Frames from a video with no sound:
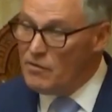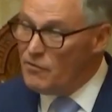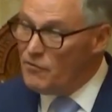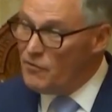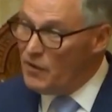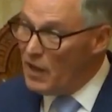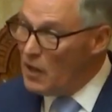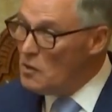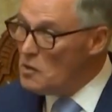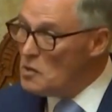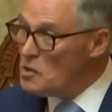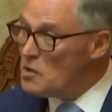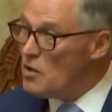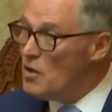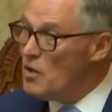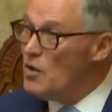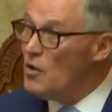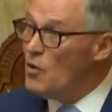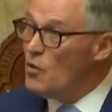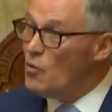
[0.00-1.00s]

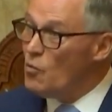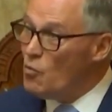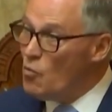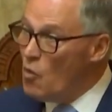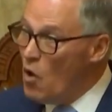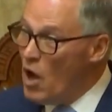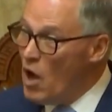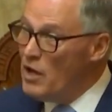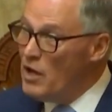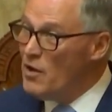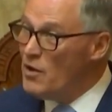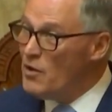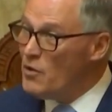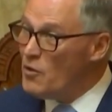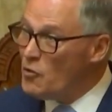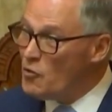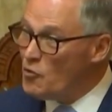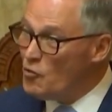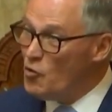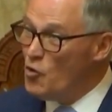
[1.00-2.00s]
fellas,
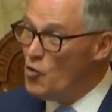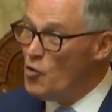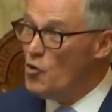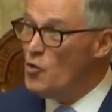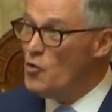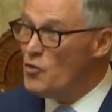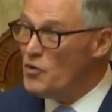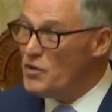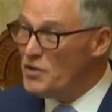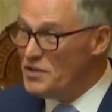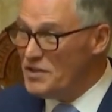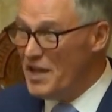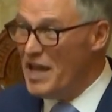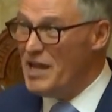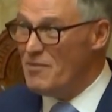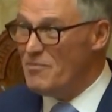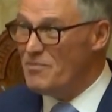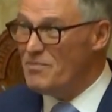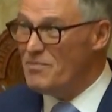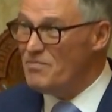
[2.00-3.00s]
run through the
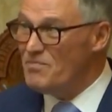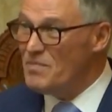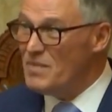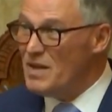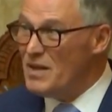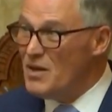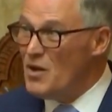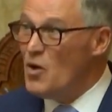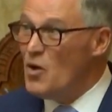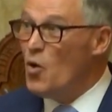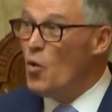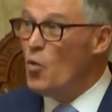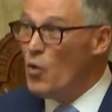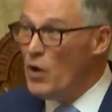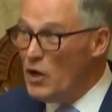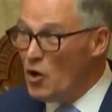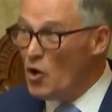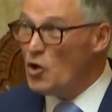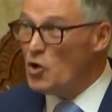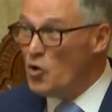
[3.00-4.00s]
tape.
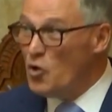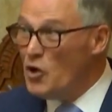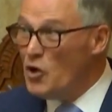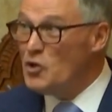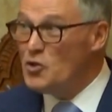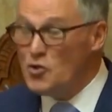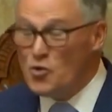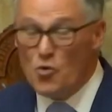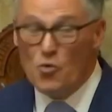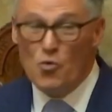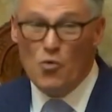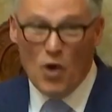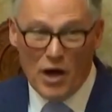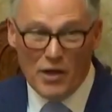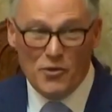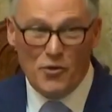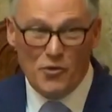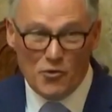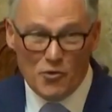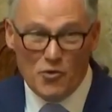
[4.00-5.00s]
We are going to
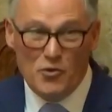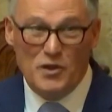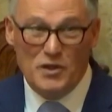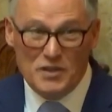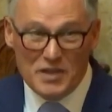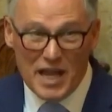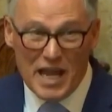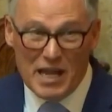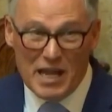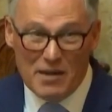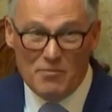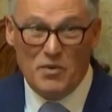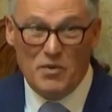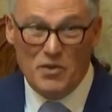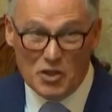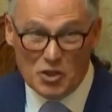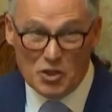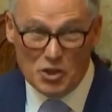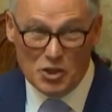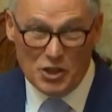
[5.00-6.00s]
run through the tape
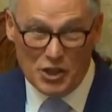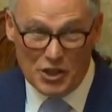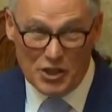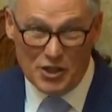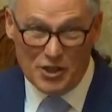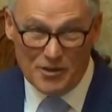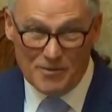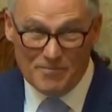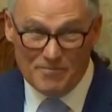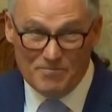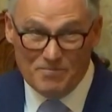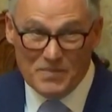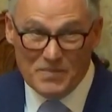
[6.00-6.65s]
this year.